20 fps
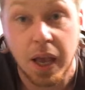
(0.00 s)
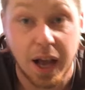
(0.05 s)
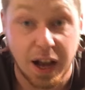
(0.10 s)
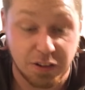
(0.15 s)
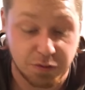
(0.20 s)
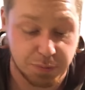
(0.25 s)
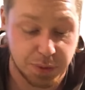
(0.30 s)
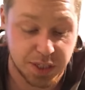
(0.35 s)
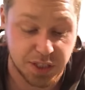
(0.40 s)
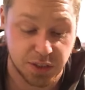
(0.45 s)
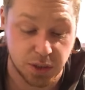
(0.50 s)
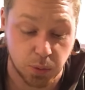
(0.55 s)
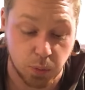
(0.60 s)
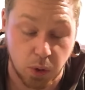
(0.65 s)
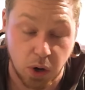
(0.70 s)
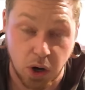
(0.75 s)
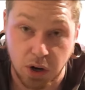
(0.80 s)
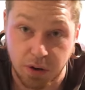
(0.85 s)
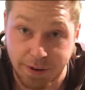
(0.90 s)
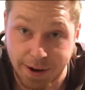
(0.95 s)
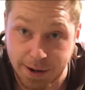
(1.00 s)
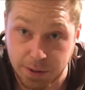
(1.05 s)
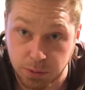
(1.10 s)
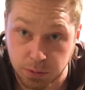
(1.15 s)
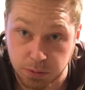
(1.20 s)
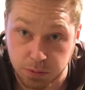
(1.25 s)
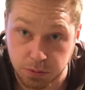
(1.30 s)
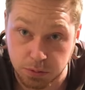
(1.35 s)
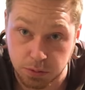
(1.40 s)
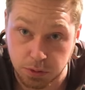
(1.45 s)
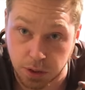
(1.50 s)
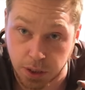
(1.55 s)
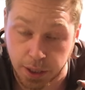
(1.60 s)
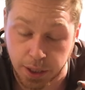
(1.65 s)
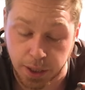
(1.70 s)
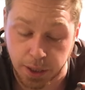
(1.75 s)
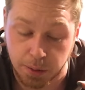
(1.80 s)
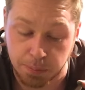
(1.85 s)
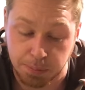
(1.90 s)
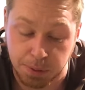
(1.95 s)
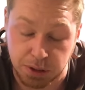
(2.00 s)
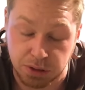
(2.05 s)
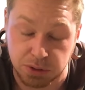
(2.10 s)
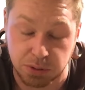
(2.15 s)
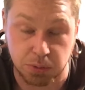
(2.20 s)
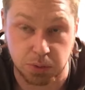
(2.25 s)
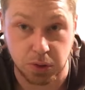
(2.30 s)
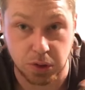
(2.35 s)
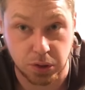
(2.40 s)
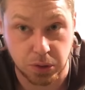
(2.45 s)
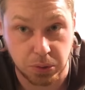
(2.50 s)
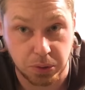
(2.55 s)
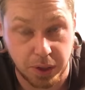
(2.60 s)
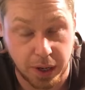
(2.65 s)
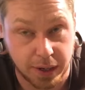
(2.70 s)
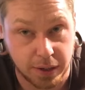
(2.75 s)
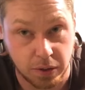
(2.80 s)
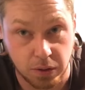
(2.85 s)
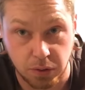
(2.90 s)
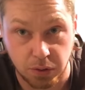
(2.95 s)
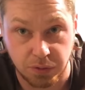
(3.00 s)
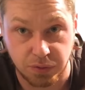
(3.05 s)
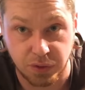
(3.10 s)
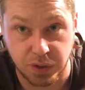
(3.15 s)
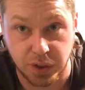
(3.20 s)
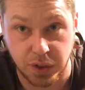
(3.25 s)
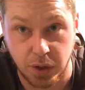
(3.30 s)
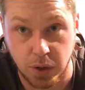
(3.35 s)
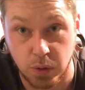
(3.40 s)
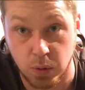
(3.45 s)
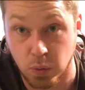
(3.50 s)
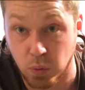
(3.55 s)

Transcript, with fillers: I've missed the water out um, because I'm going to do that in another video.